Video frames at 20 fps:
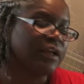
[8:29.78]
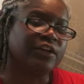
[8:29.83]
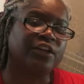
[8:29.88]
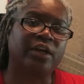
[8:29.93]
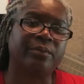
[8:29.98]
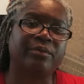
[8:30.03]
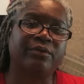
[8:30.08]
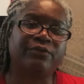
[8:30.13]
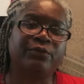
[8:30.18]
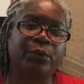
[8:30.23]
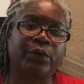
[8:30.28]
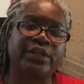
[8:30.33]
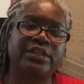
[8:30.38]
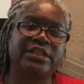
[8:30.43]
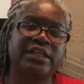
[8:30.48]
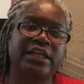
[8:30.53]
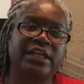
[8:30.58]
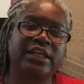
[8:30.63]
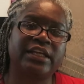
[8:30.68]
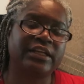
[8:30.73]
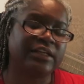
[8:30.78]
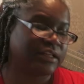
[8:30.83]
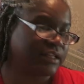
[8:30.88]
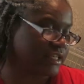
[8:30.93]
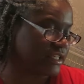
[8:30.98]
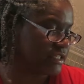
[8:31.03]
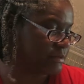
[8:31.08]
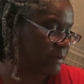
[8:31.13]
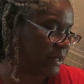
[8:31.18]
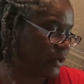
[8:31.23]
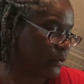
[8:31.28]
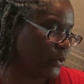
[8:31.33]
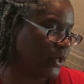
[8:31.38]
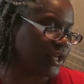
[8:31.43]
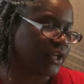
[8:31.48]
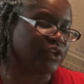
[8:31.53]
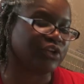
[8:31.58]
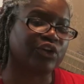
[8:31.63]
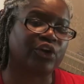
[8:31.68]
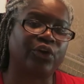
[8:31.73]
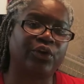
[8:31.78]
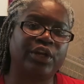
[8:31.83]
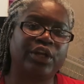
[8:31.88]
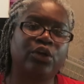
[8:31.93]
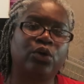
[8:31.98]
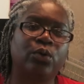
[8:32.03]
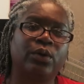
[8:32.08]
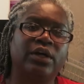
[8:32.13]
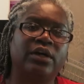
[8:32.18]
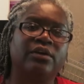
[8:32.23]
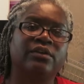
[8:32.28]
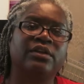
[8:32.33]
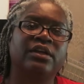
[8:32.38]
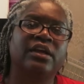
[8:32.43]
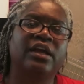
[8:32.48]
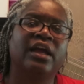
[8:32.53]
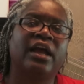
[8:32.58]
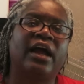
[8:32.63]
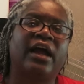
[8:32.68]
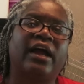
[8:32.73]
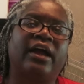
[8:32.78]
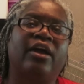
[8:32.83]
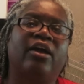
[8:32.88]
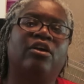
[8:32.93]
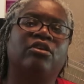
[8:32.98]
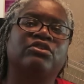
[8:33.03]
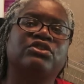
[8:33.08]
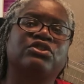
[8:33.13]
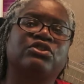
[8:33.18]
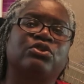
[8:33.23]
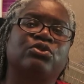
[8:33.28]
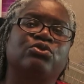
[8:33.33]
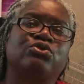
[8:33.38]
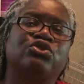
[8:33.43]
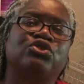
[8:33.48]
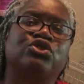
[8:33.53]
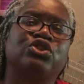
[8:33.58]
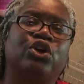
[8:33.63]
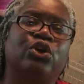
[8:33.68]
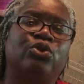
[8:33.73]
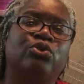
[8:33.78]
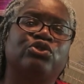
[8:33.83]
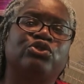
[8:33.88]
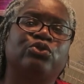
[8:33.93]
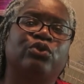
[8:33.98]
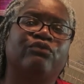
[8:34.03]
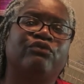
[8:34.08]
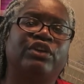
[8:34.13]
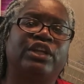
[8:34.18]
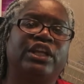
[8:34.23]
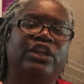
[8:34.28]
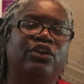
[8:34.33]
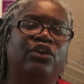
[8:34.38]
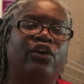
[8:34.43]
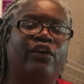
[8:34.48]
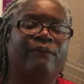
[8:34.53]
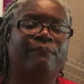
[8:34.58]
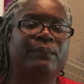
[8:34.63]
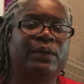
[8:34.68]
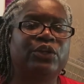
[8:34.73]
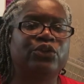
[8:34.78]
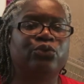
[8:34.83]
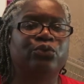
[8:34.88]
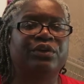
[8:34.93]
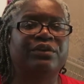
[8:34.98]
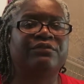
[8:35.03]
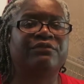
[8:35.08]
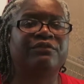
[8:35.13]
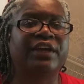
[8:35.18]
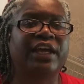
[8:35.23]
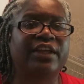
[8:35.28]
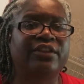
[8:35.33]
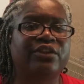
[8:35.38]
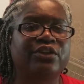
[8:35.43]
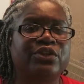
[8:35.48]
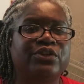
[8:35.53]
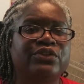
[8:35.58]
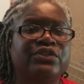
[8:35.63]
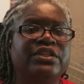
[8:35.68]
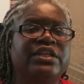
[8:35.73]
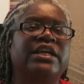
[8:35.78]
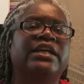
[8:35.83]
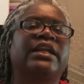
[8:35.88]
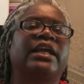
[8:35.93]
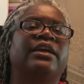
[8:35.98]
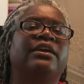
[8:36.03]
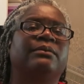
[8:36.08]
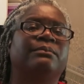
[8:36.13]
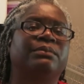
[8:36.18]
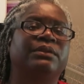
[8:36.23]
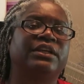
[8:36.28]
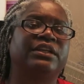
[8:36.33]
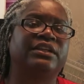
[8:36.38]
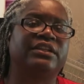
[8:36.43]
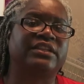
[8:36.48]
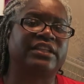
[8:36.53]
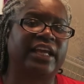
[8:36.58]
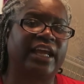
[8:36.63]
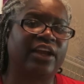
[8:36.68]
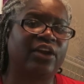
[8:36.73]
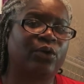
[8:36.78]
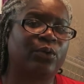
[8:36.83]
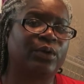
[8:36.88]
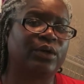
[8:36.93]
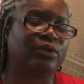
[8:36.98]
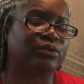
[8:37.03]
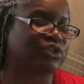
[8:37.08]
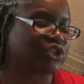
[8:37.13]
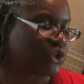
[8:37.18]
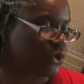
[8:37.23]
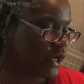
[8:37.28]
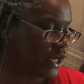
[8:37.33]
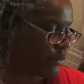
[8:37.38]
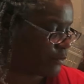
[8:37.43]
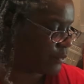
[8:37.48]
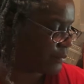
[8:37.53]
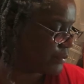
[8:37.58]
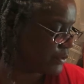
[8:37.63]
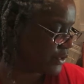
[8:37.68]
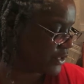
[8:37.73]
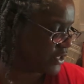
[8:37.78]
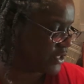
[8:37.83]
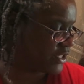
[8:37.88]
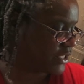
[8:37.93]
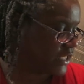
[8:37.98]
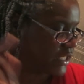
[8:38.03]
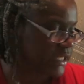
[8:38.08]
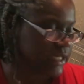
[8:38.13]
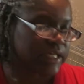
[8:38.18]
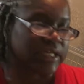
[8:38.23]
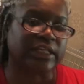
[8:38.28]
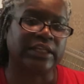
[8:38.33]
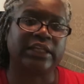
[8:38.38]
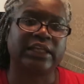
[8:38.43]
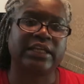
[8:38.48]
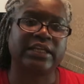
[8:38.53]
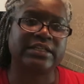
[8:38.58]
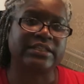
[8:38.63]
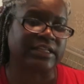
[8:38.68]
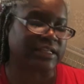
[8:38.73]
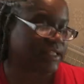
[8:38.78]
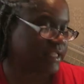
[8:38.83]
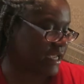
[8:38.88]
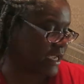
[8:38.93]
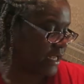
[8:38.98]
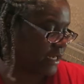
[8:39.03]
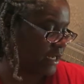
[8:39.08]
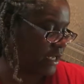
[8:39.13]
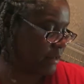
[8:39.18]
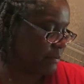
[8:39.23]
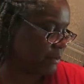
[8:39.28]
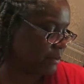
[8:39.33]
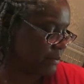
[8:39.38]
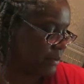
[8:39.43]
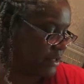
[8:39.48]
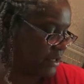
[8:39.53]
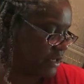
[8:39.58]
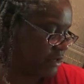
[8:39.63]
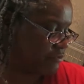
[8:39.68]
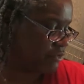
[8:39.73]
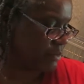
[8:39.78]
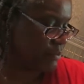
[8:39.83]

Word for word: number 14 is my quick and dirty quilt I also showed you a video of me doing feathers and I completed that quilt so I will put a link to that up above